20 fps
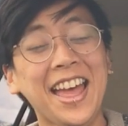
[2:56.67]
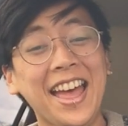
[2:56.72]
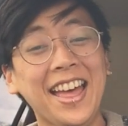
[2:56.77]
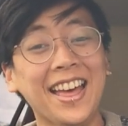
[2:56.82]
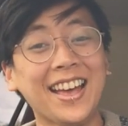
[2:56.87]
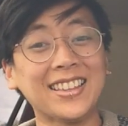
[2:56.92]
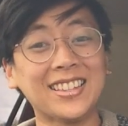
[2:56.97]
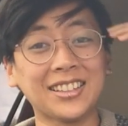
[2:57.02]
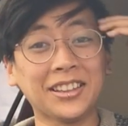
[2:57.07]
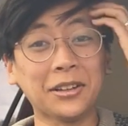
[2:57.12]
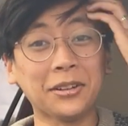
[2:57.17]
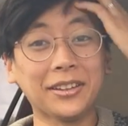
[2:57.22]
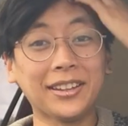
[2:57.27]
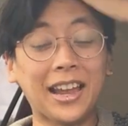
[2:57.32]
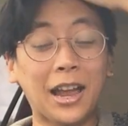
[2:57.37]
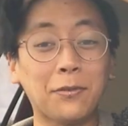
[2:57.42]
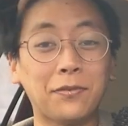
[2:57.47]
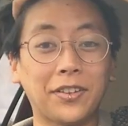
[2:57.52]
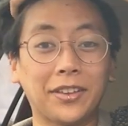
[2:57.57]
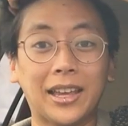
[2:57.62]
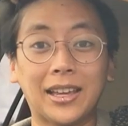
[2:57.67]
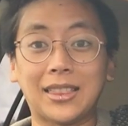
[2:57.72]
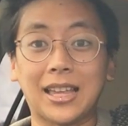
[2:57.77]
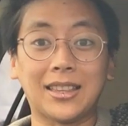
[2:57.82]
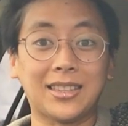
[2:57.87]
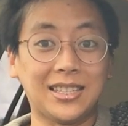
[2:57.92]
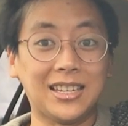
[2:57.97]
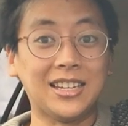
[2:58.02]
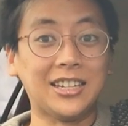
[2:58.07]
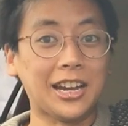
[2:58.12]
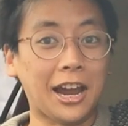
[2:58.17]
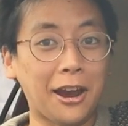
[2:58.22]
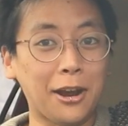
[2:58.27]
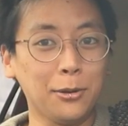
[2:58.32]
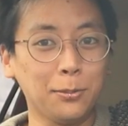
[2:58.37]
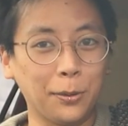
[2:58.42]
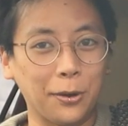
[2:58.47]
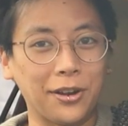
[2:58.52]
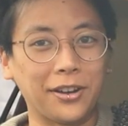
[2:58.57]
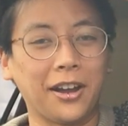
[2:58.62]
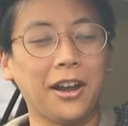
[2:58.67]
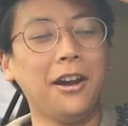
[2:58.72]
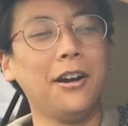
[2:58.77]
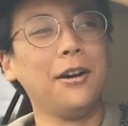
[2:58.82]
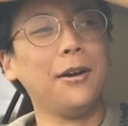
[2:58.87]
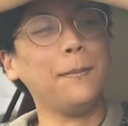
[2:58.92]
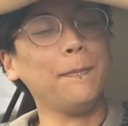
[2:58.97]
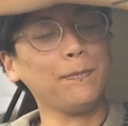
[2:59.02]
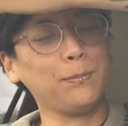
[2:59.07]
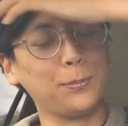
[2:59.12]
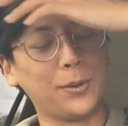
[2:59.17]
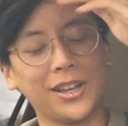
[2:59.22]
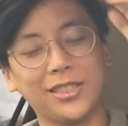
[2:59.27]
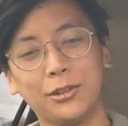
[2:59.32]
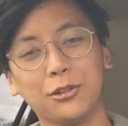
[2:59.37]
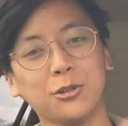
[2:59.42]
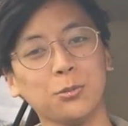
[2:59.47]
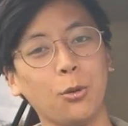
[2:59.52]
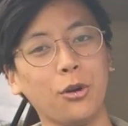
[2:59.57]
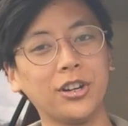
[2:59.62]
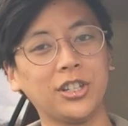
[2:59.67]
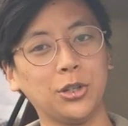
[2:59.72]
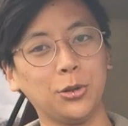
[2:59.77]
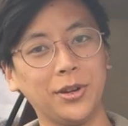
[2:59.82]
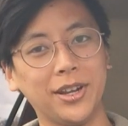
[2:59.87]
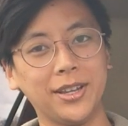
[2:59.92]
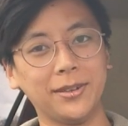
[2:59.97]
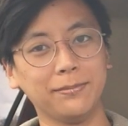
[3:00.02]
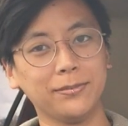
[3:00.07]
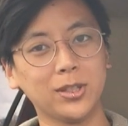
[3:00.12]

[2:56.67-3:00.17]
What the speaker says: That's literally, I feel like that's the entire book. But there's more to it.